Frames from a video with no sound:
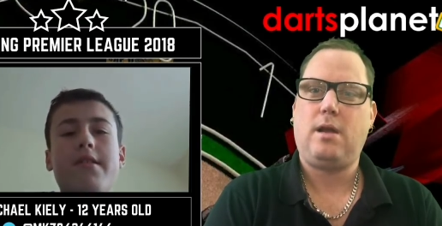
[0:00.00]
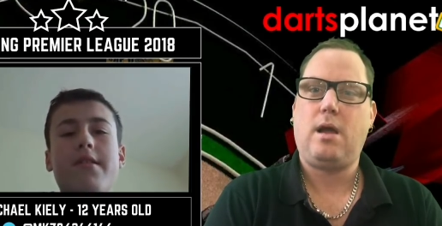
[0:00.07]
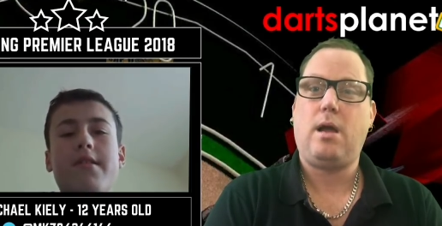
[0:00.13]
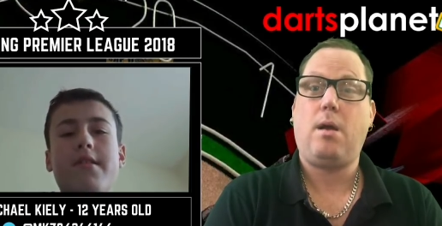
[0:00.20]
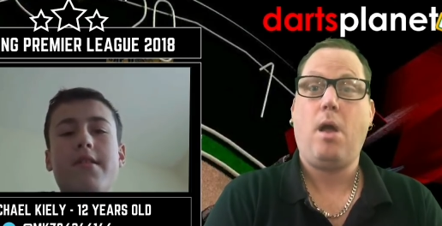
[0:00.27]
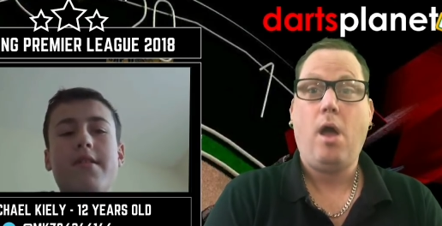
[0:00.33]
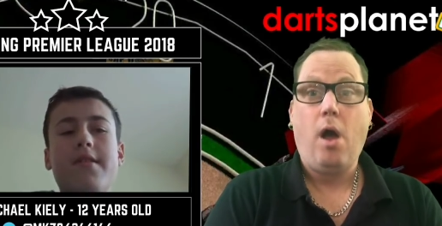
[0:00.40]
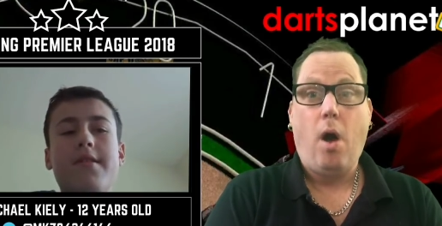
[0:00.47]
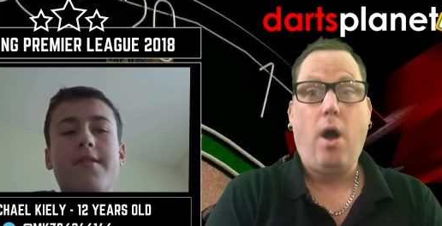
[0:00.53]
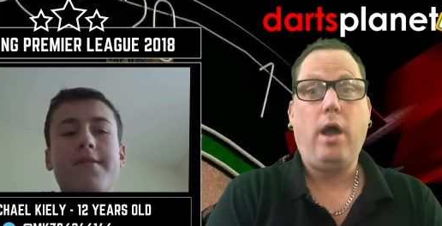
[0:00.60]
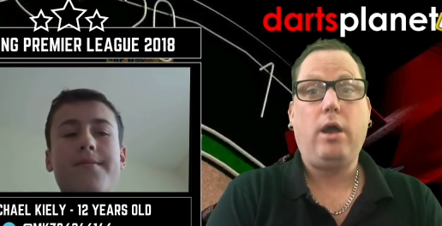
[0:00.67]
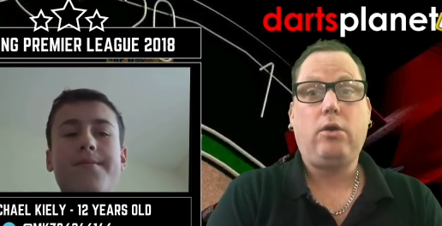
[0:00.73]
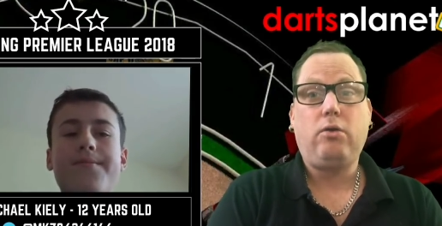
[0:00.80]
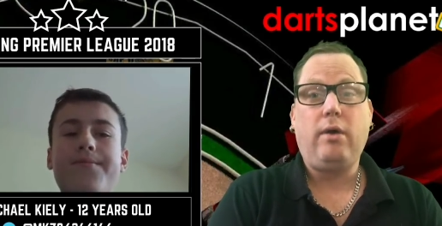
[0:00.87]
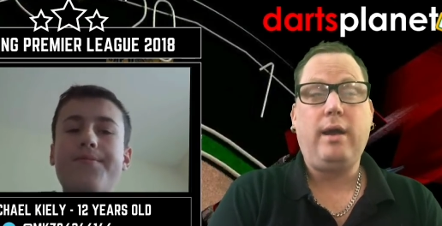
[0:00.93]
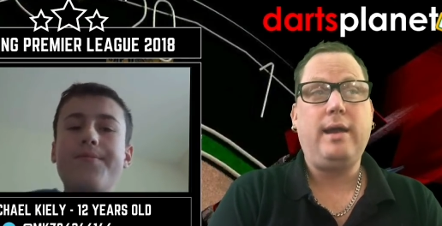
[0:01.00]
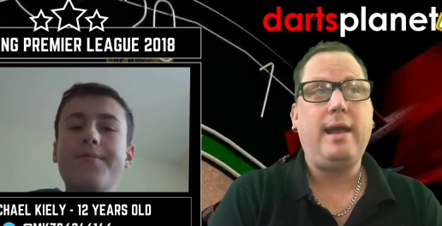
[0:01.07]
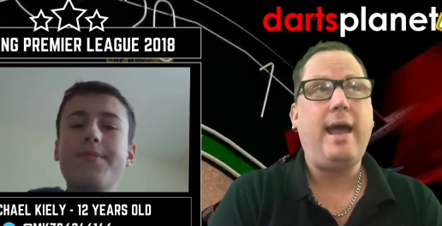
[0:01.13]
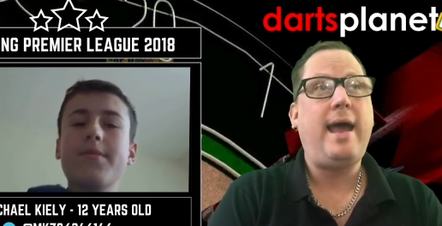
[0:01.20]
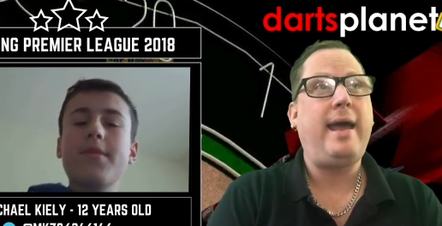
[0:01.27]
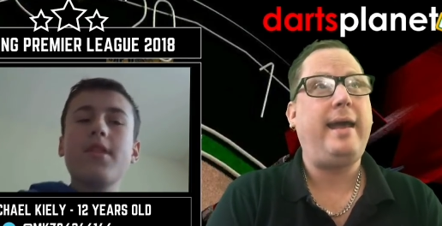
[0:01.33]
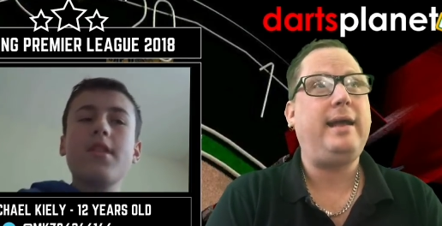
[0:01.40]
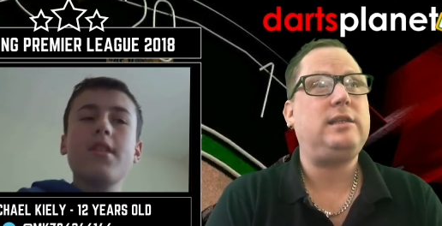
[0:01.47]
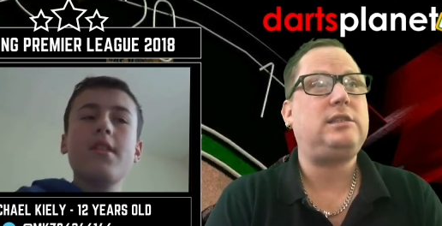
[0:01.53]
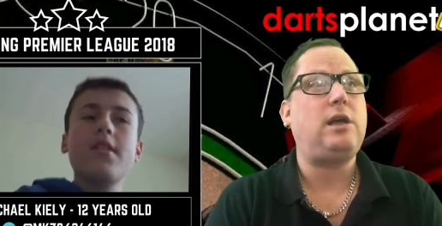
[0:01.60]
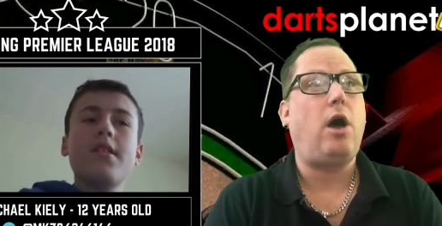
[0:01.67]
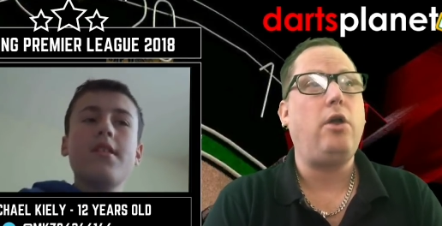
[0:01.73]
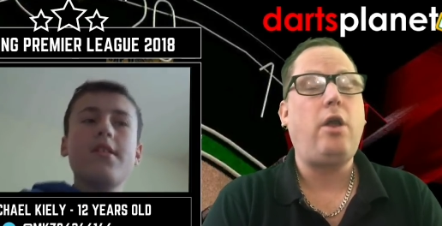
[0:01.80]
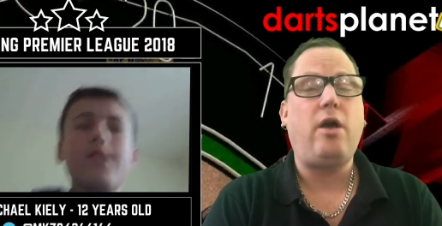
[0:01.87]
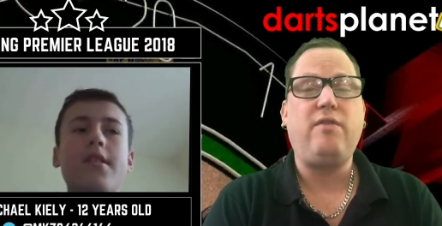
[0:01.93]
Speaker 1: Yeah, I agree, yeah.
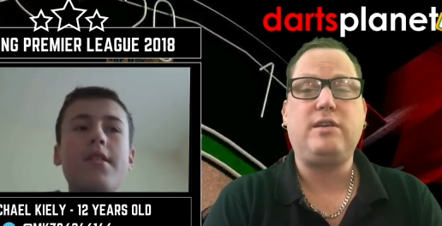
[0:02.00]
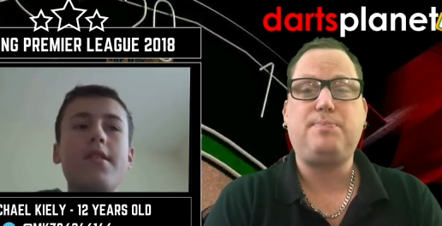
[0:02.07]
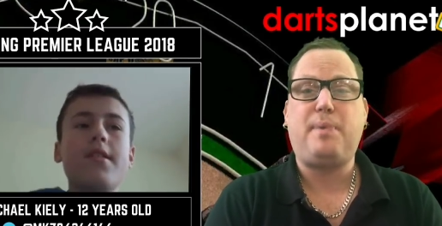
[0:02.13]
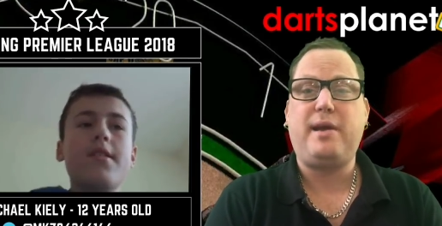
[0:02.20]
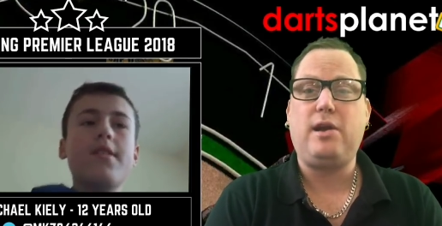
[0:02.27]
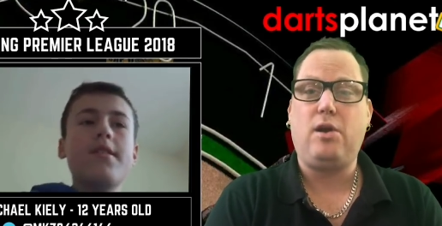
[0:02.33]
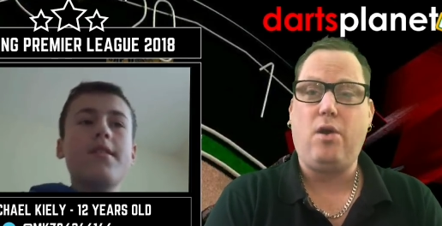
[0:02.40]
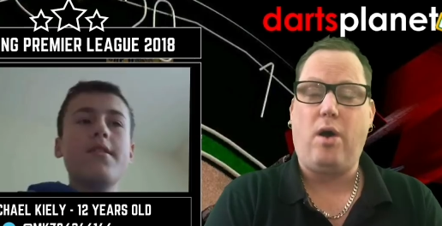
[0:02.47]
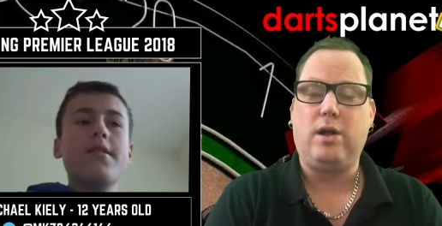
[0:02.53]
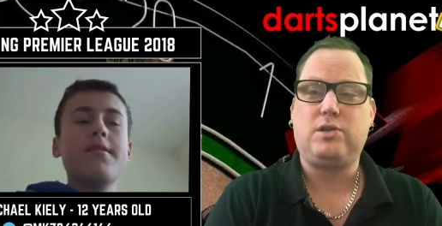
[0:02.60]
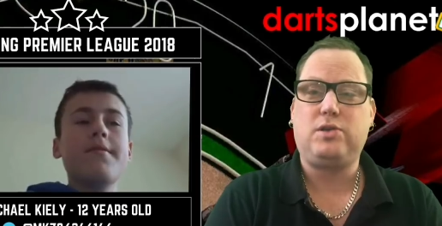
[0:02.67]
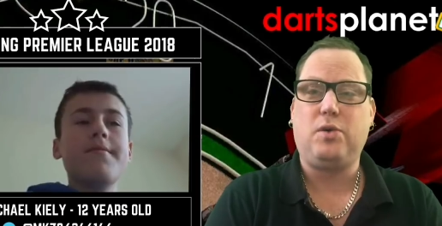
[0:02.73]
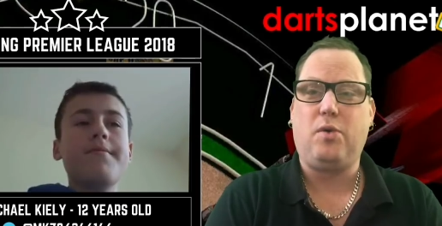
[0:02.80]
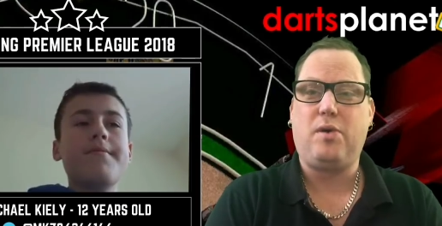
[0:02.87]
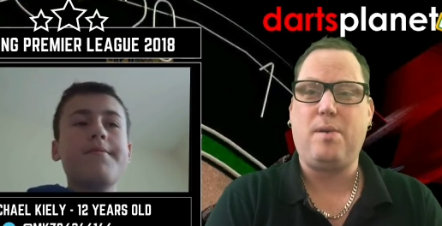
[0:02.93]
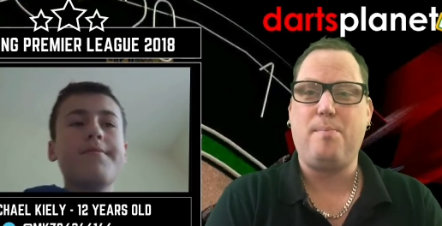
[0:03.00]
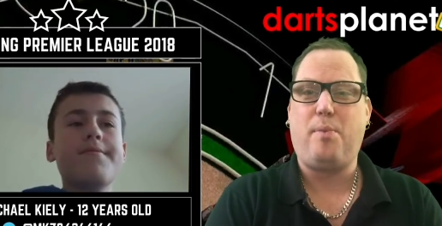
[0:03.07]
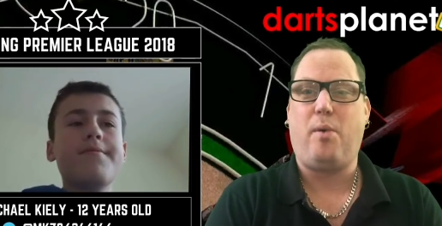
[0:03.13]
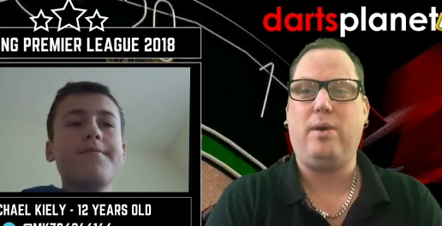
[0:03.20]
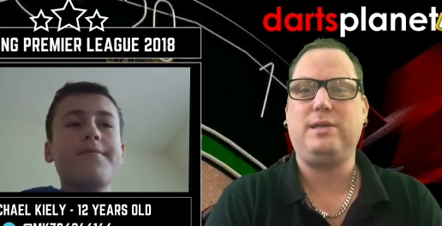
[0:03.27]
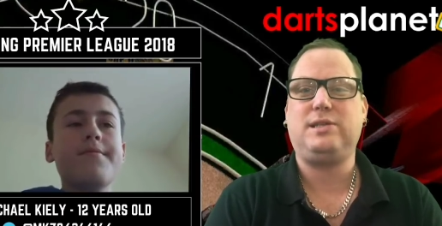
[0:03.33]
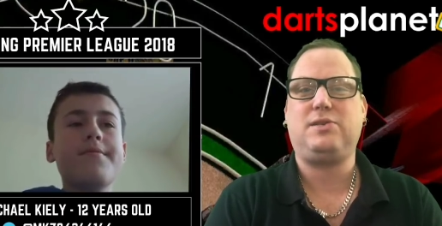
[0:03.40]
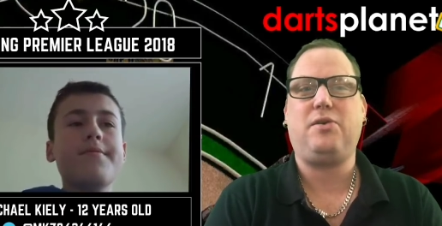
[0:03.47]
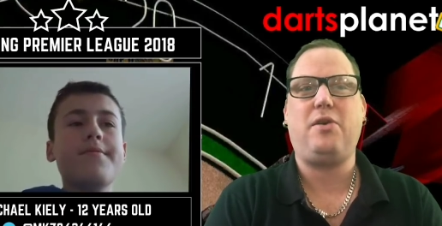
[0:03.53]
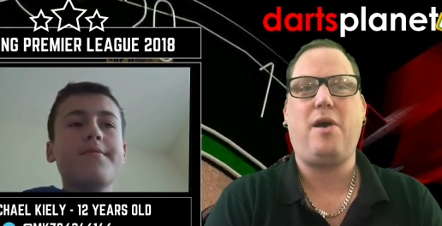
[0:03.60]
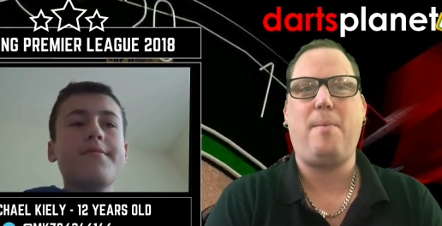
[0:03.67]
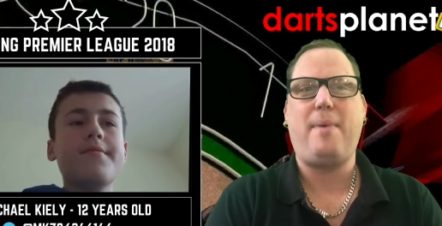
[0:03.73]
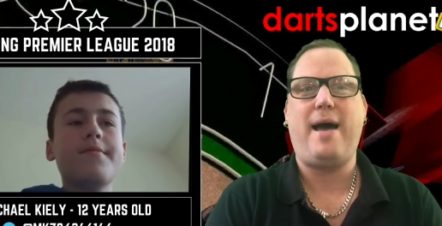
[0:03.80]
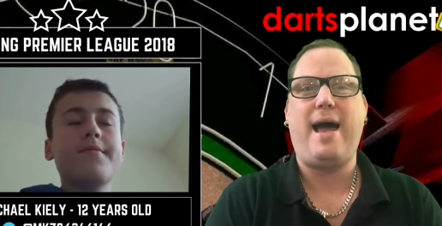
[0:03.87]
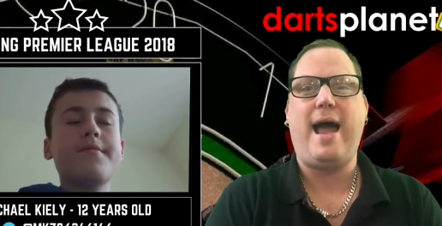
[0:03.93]
I know there's been a lot of talking points on
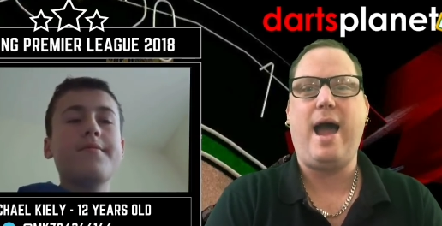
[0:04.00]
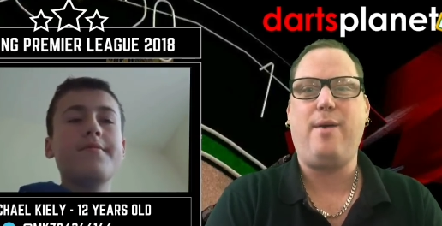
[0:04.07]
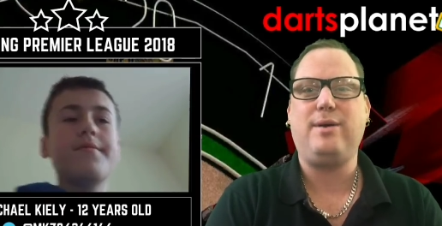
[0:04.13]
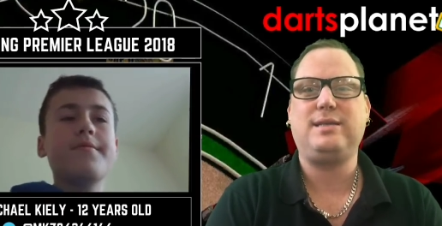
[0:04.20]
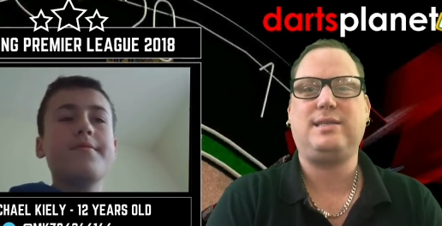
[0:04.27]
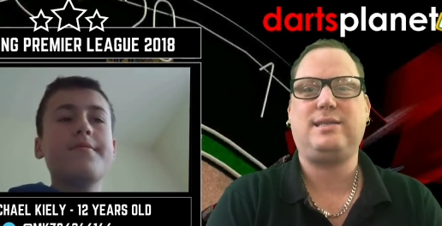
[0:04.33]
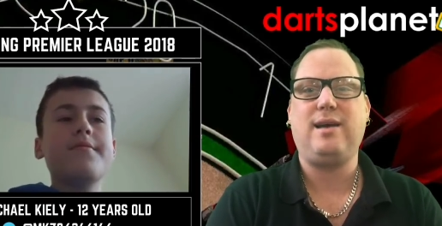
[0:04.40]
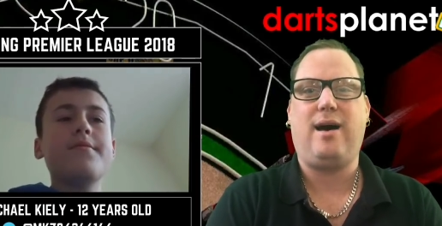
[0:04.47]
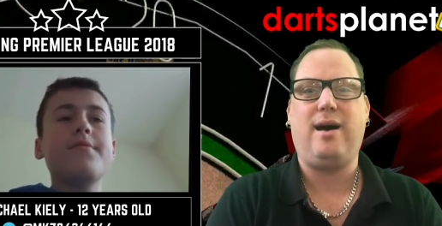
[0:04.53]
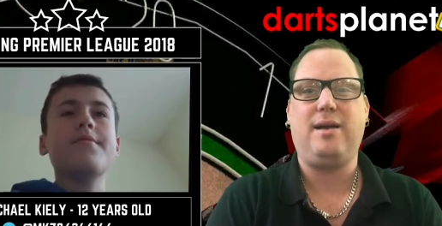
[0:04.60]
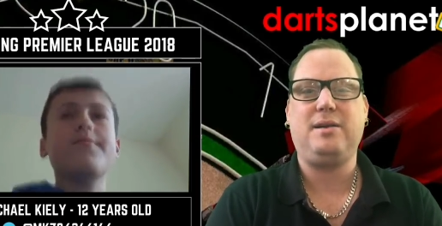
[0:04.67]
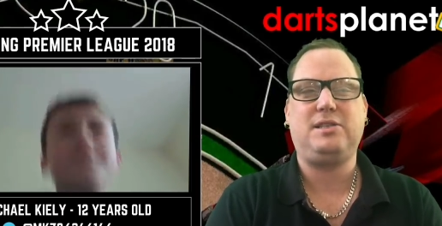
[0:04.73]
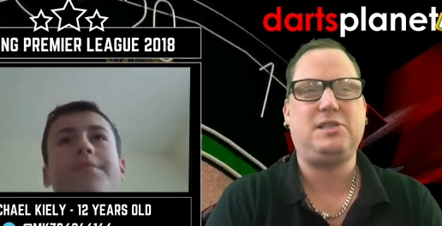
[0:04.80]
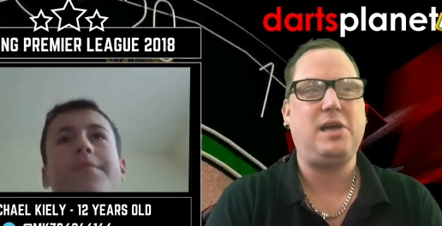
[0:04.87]
it about how it's done.